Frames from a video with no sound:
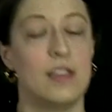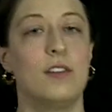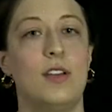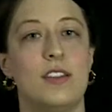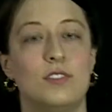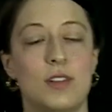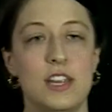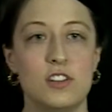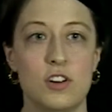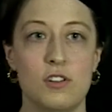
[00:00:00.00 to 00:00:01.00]
Okay, so
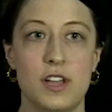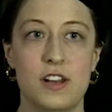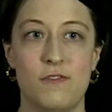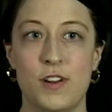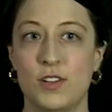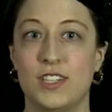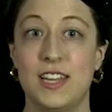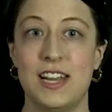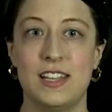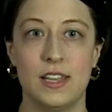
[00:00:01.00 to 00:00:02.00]
internal interference is
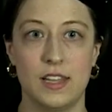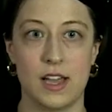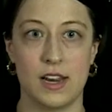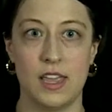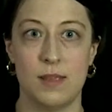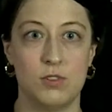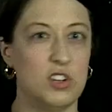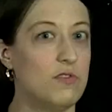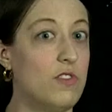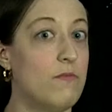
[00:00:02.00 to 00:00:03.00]
anything that kind of keeps
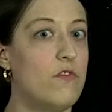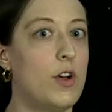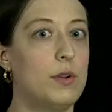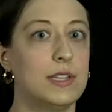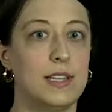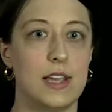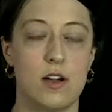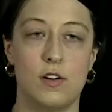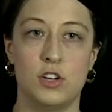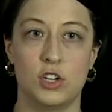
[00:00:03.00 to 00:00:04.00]
you from focusing
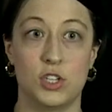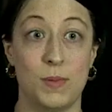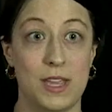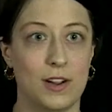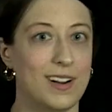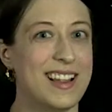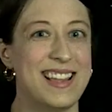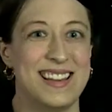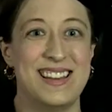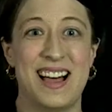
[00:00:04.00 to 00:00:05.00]
on your speaker.
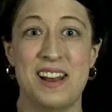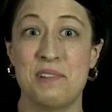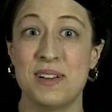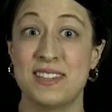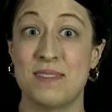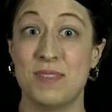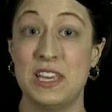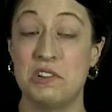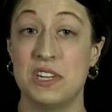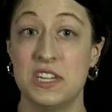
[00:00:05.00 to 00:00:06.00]
Not always something
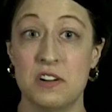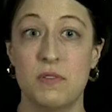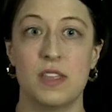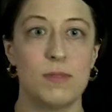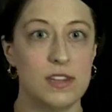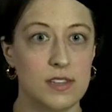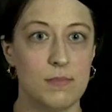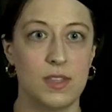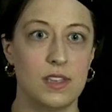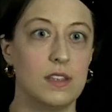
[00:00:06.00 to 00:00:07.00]
you can deal with, but it's
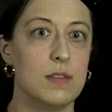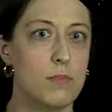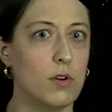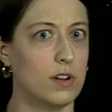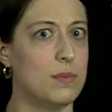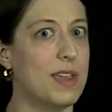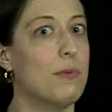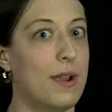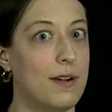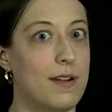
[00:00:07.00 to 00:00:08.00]
something important to be
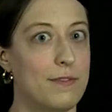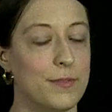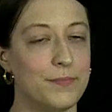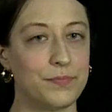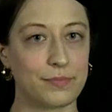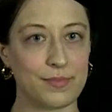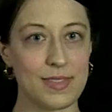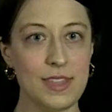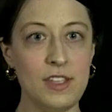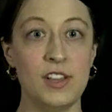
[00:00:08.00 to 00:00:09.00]
aware of.
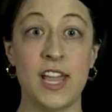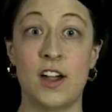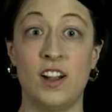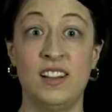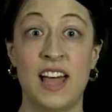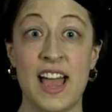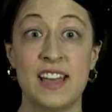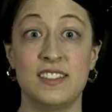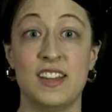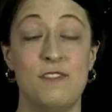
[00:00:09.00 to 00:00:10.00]
Okay, our
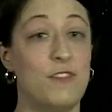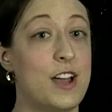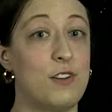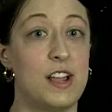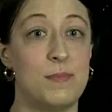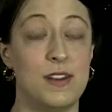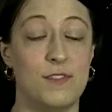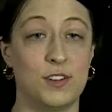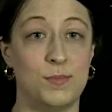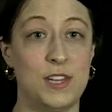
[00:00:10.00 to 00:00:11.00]
last and final element of
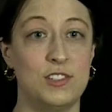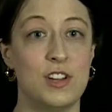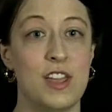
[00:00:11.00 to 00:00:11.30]
our speech